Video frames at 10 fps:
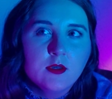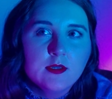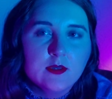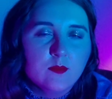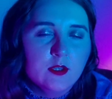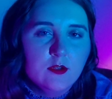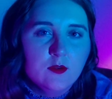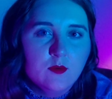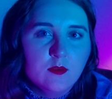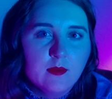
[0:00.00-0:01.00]
something to
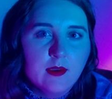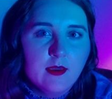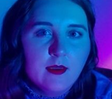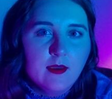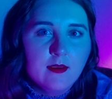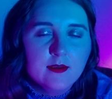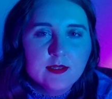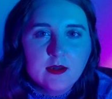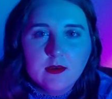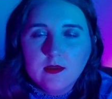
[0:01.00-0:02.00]
do with my
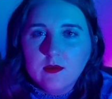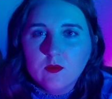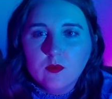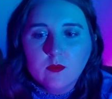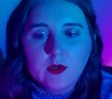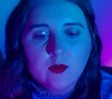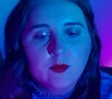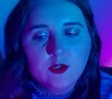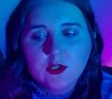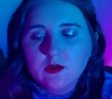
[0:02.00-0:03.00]
anxiety or my
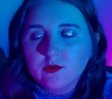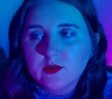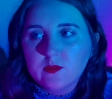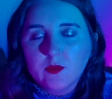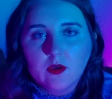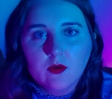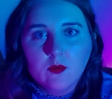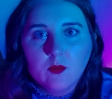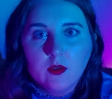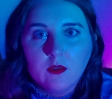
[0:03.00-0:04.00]
depression or
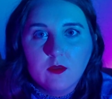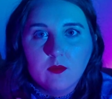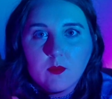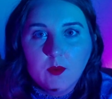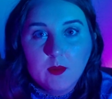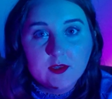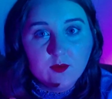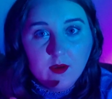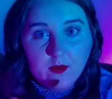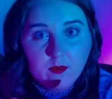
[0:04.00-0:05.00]
something with my
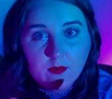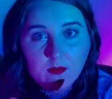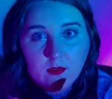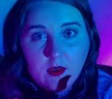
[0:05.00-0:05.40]
mental health.